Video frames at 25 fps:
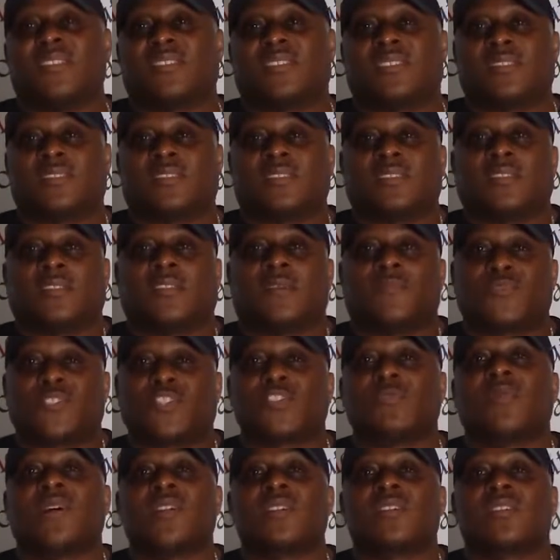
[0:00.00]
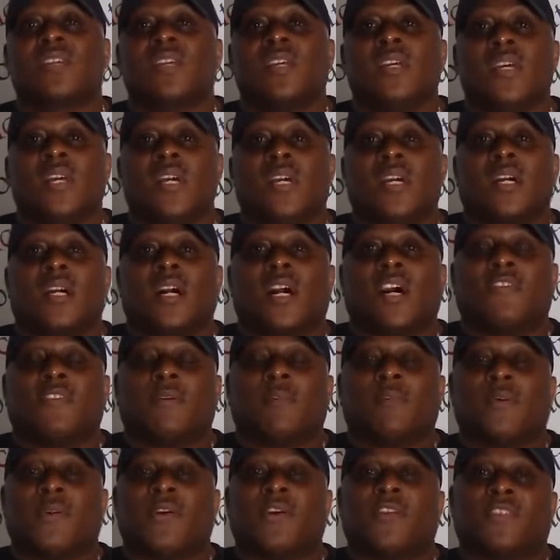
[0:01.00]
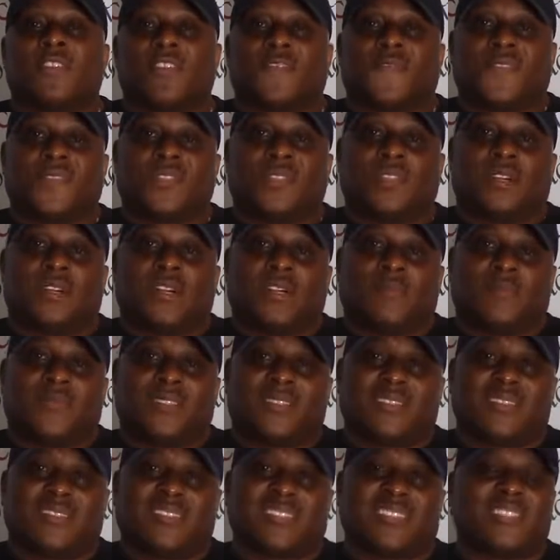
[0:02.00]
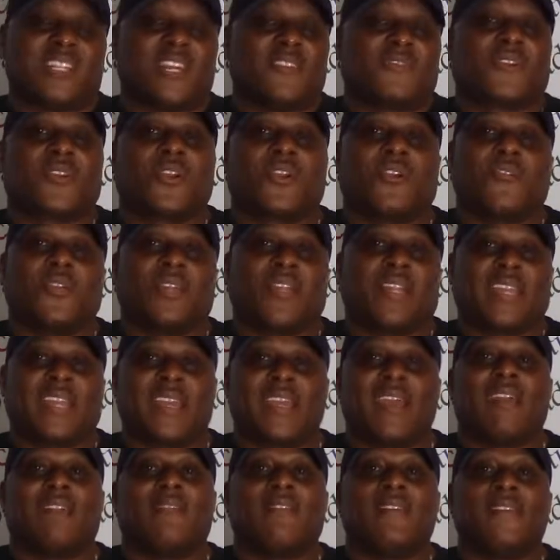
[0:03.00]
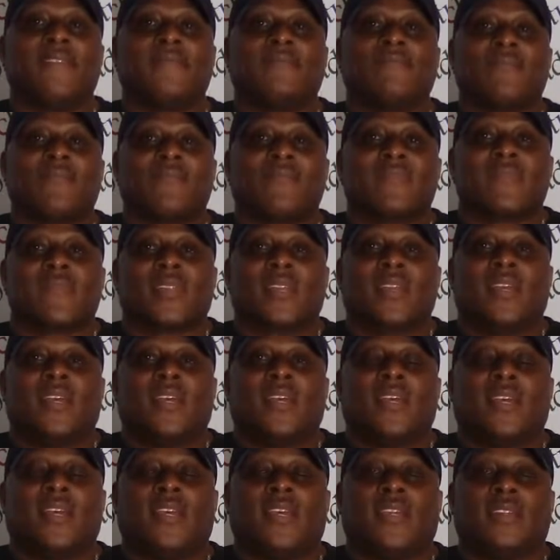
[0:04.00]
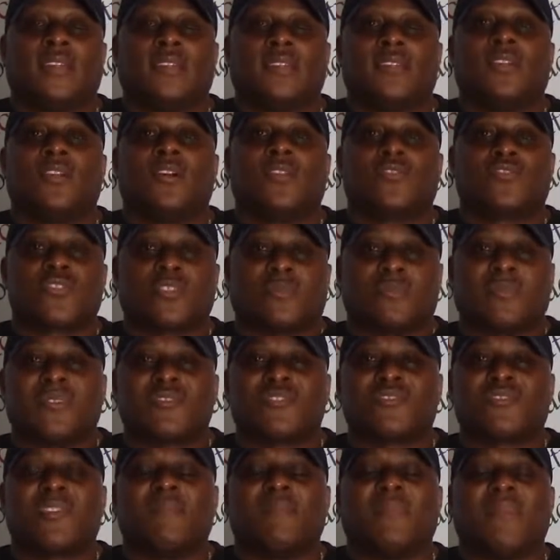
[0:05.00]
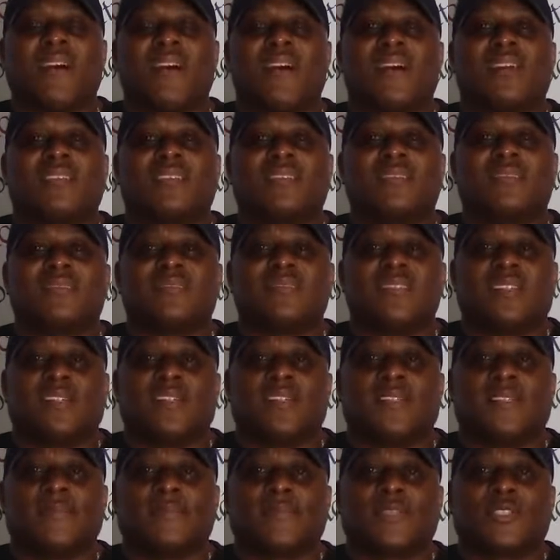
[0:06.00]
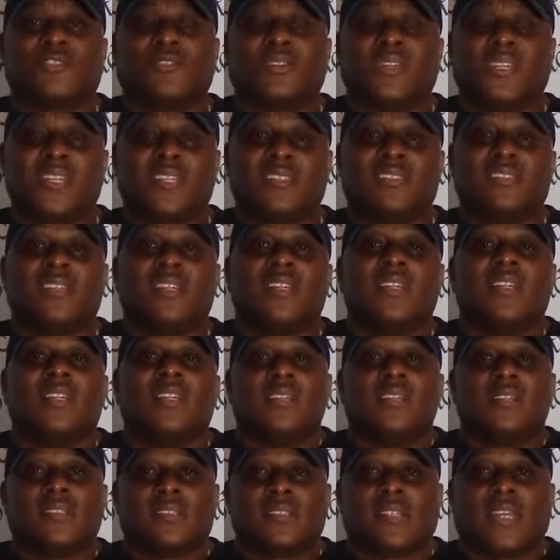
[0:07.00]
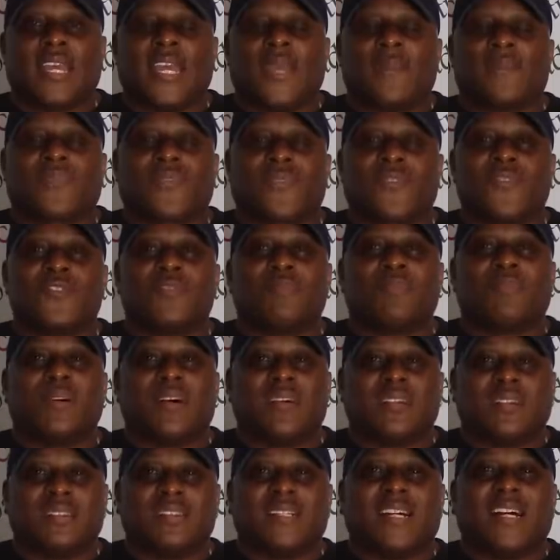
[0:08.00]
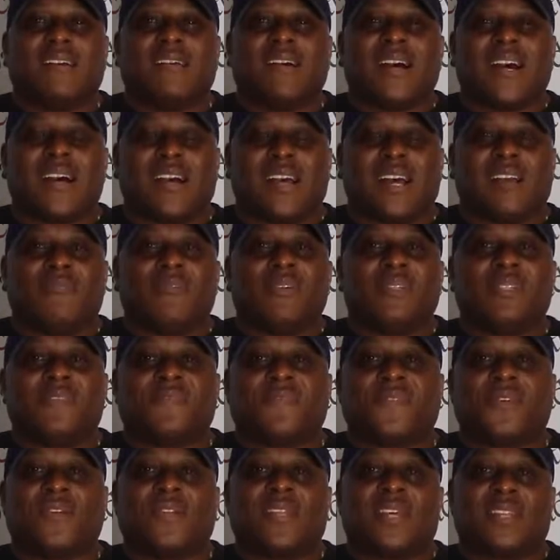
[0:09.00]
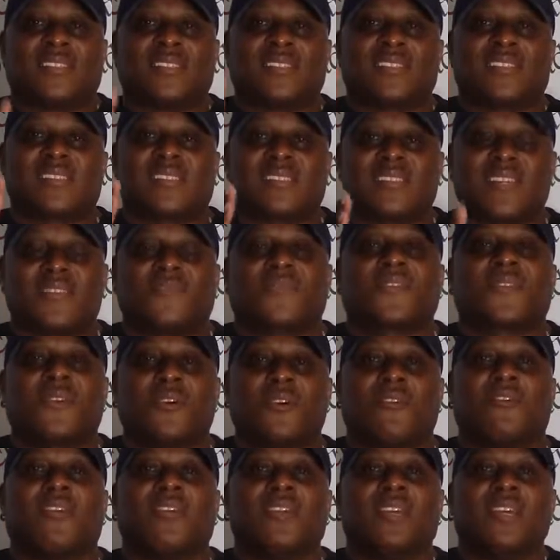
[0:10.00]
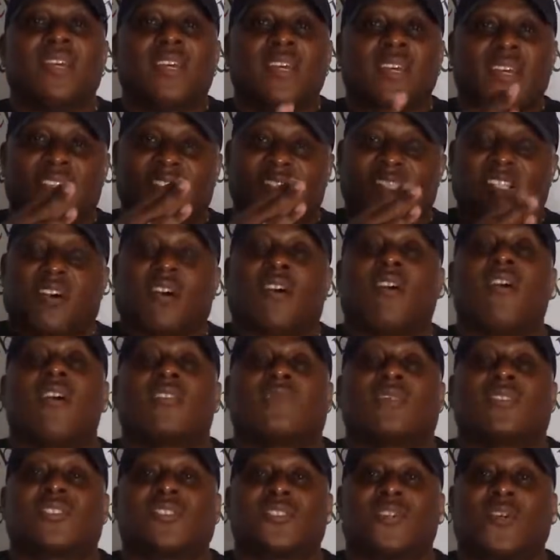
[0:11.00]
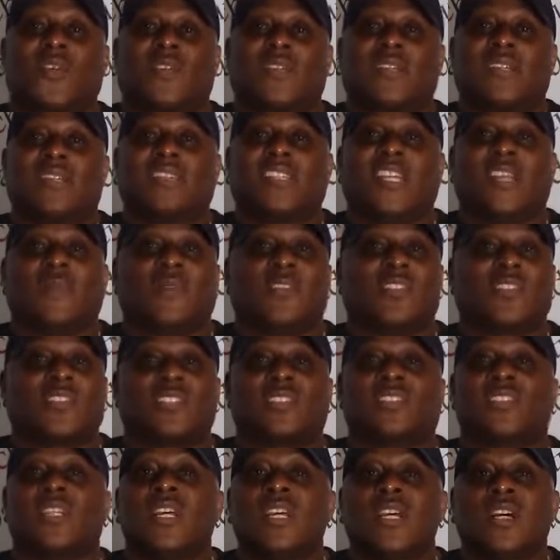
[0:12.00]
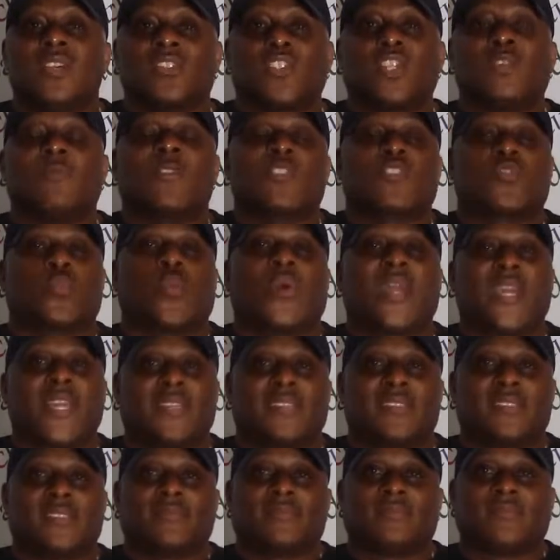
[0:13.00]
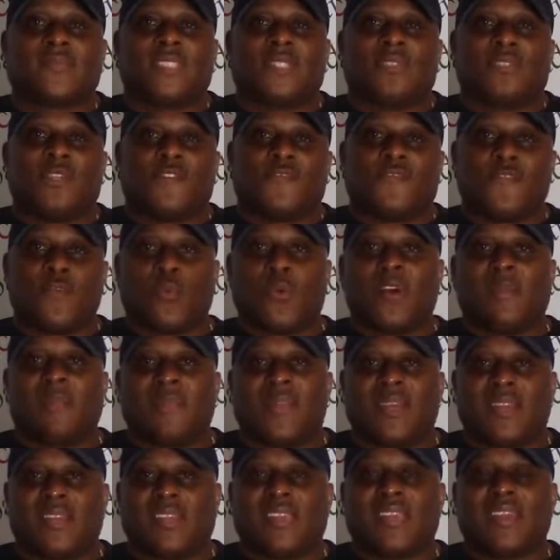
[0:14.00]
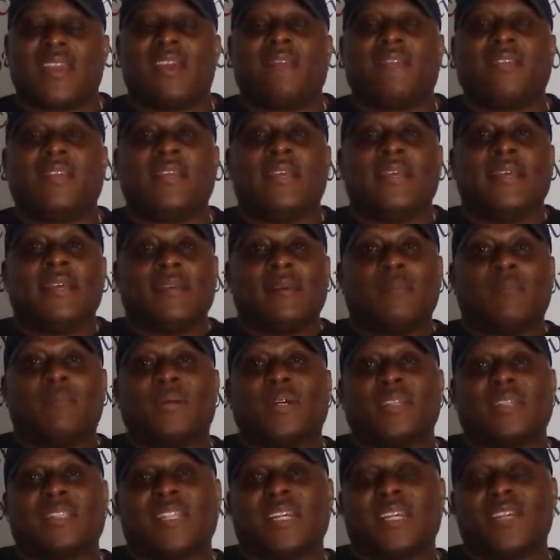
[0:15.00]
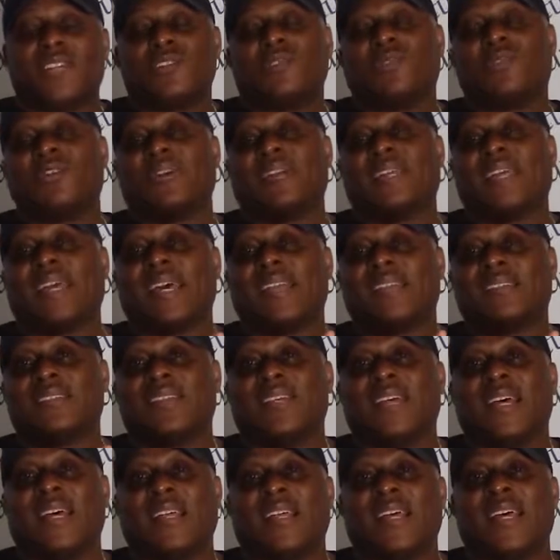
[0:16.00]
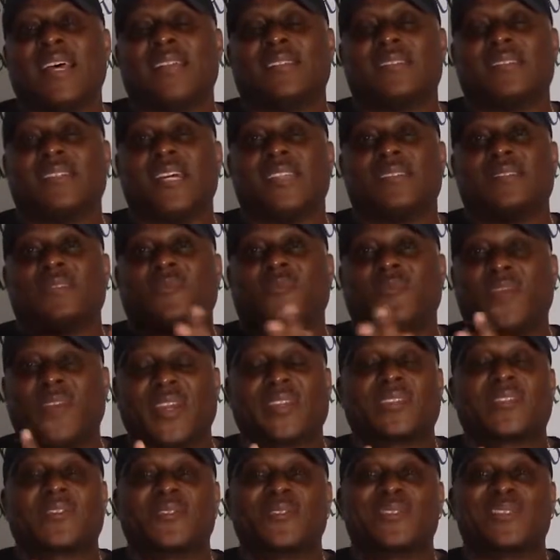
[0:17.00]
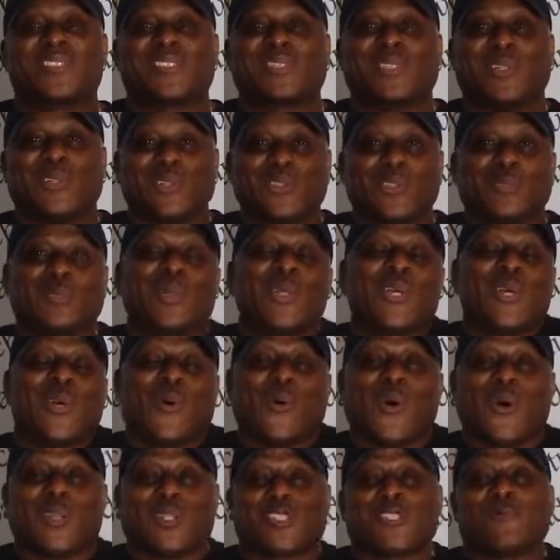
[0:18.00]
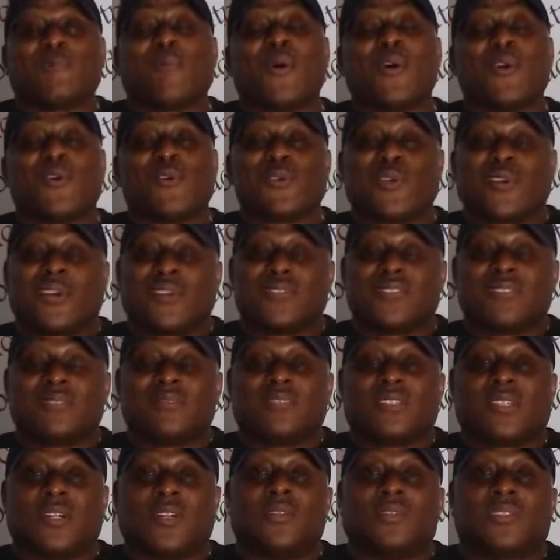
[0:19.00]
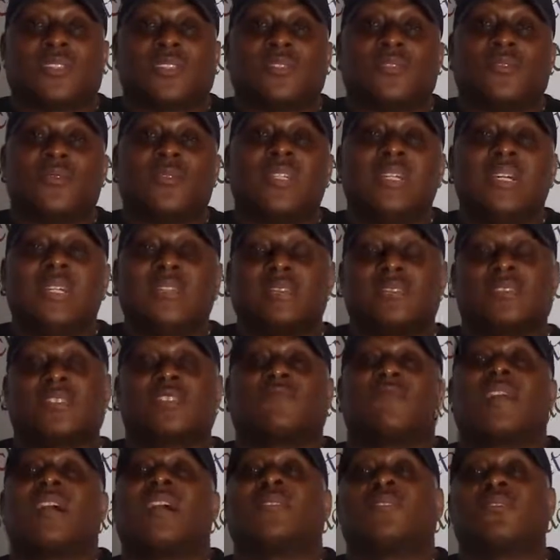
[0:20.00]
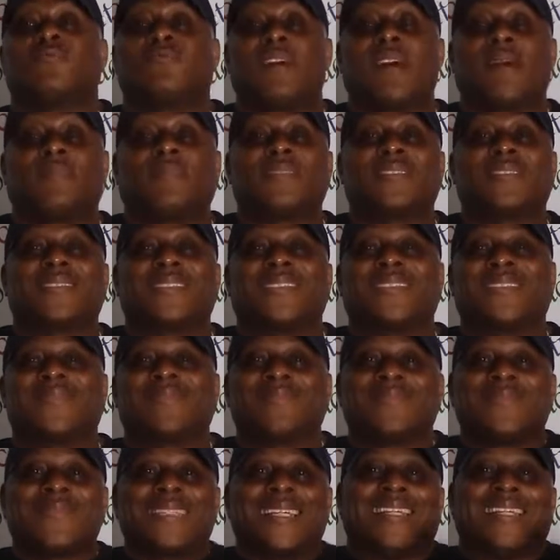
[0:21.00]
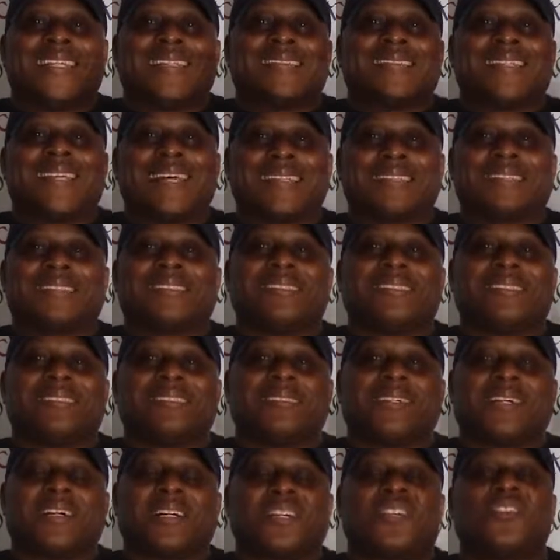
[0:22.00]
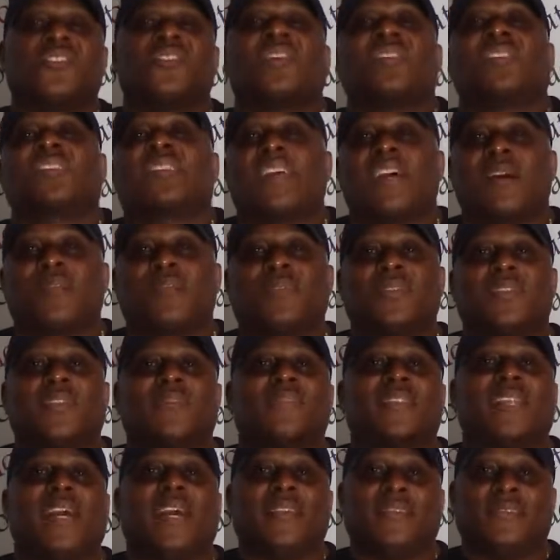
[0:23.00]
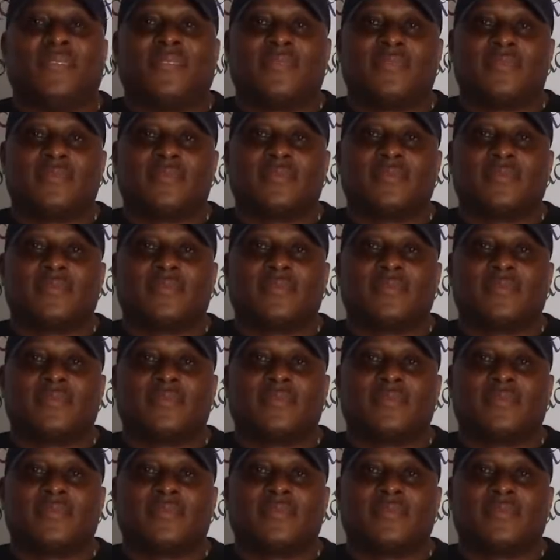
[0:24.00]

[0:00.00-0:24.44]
It's just um, too much of a burden for um, Steph Curry to carry. And, you know, Draymond um, Green came through, but I, I really feel that Steph Curry is the heart and soul of that team. And it's just too much weight, you know, for one man to carry. But then you look at, at, at, at the victors to whom all well, the spoil goes, goes to, the Toronto Raptors. And that's a, a good example of life.